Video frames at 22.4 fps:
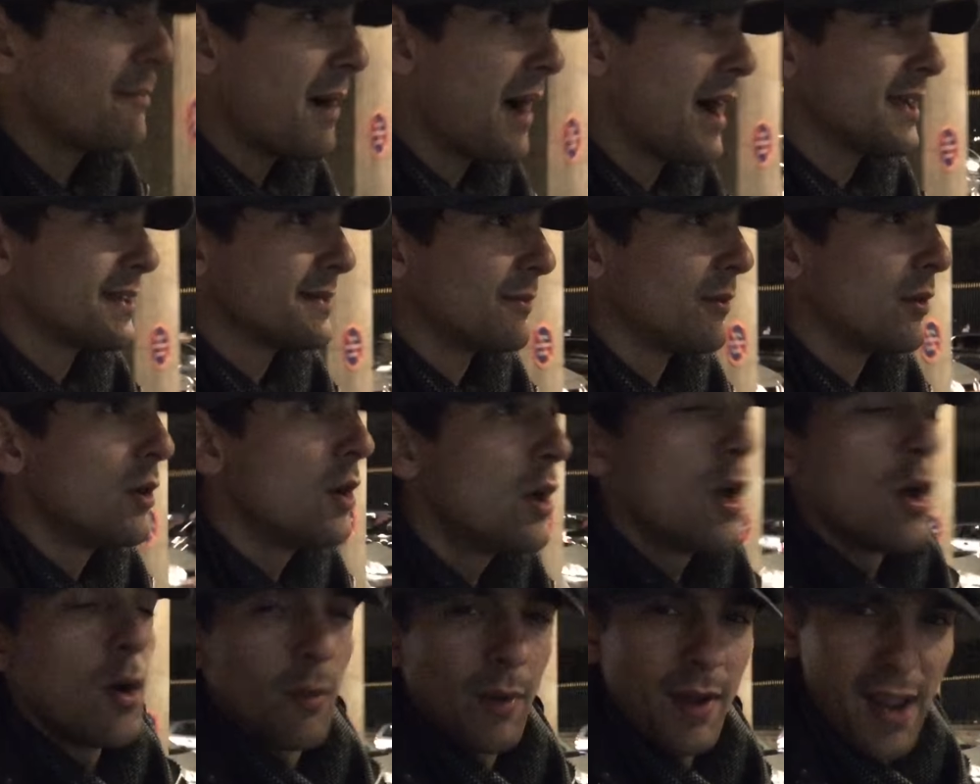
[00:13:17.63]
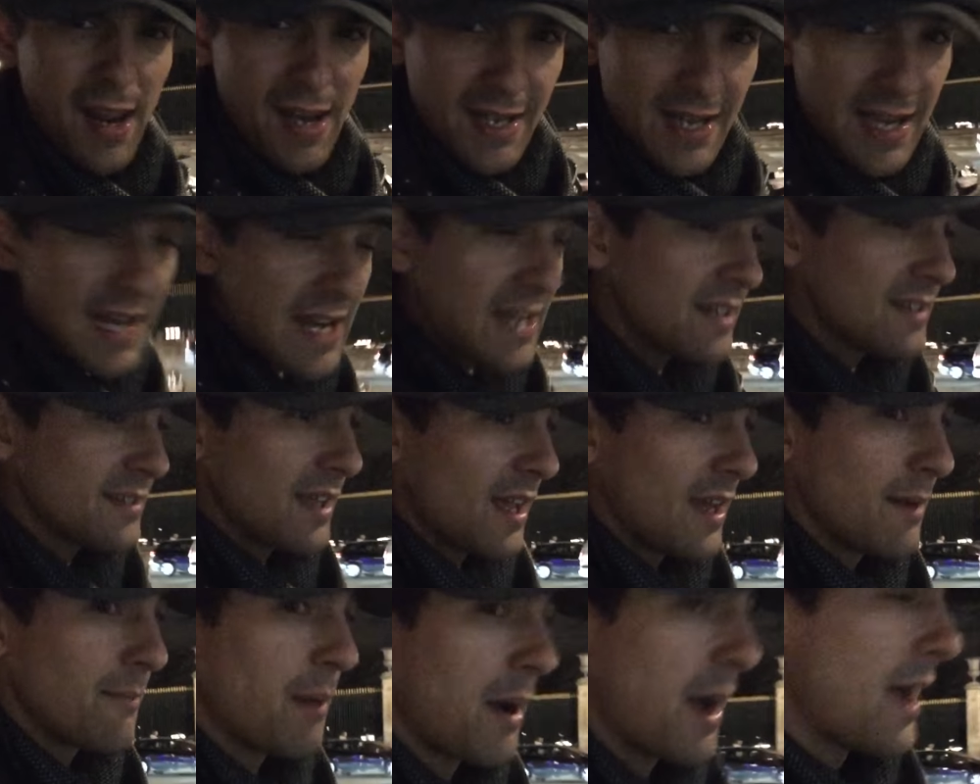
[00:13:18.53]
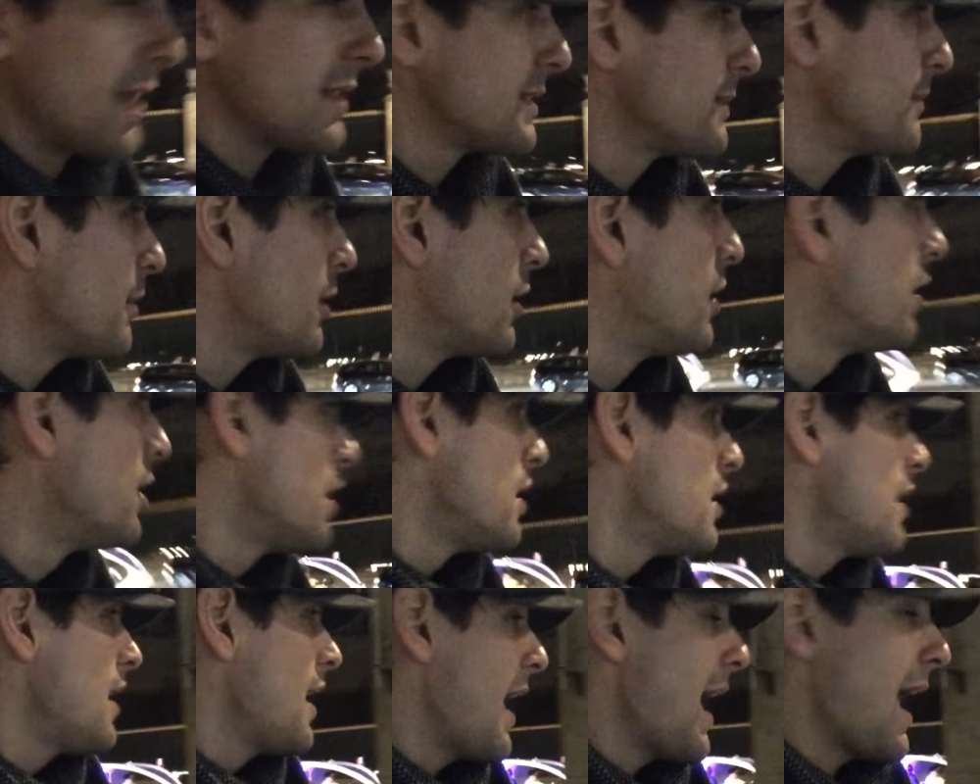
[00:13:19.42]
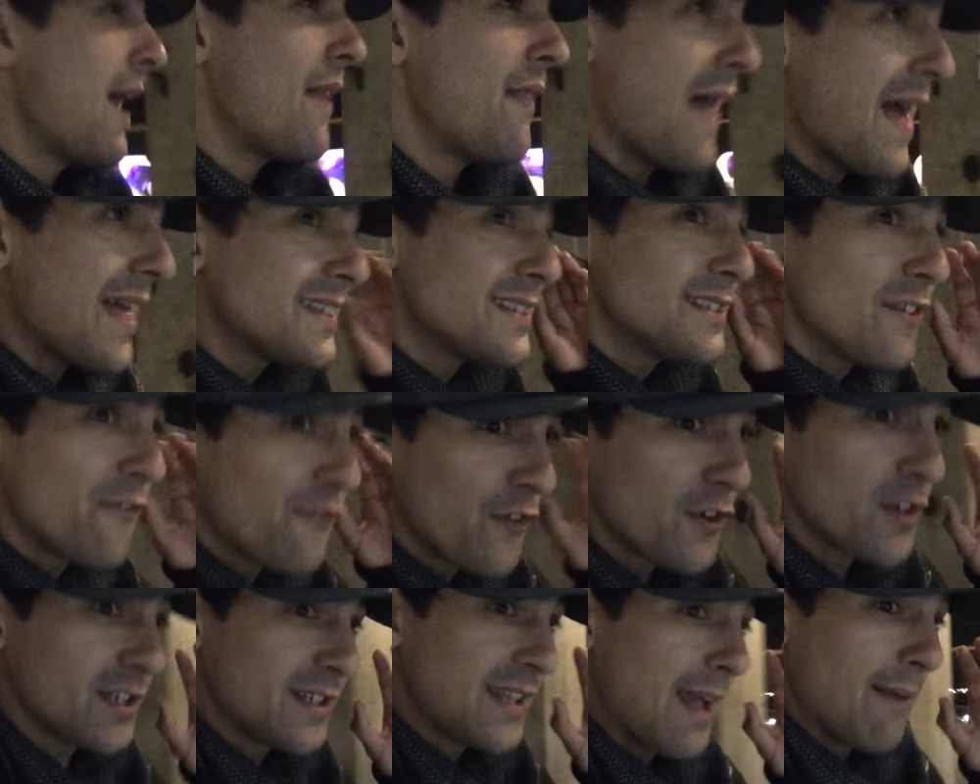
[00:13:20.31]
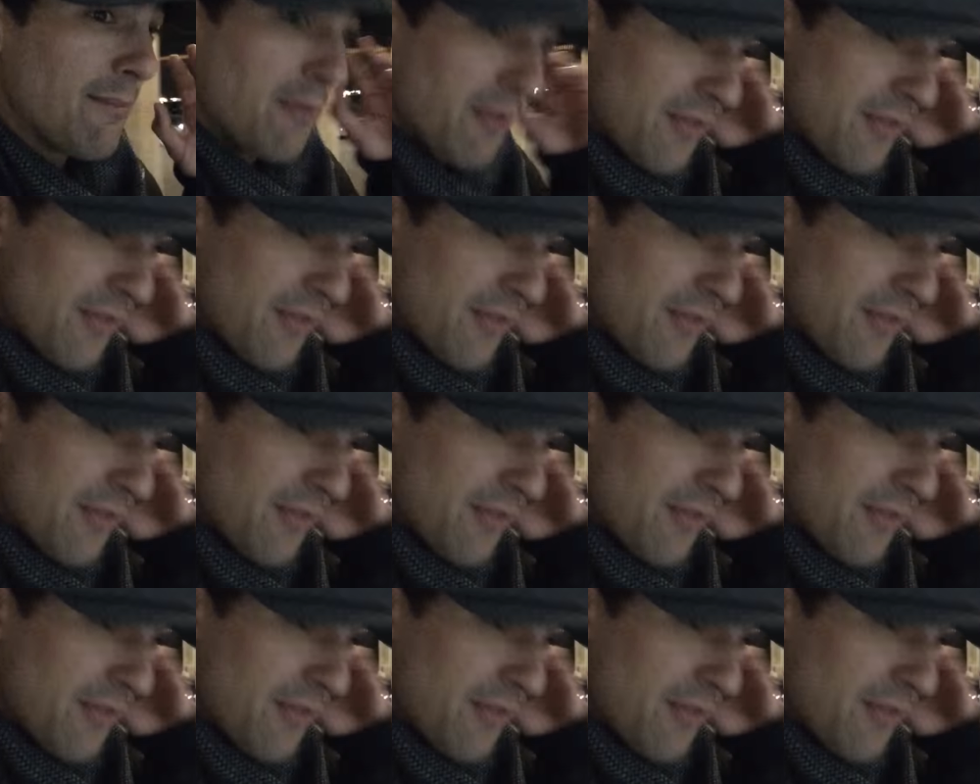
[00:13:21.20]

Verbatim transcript: impossible. What I need is not impossible. And that's the first step.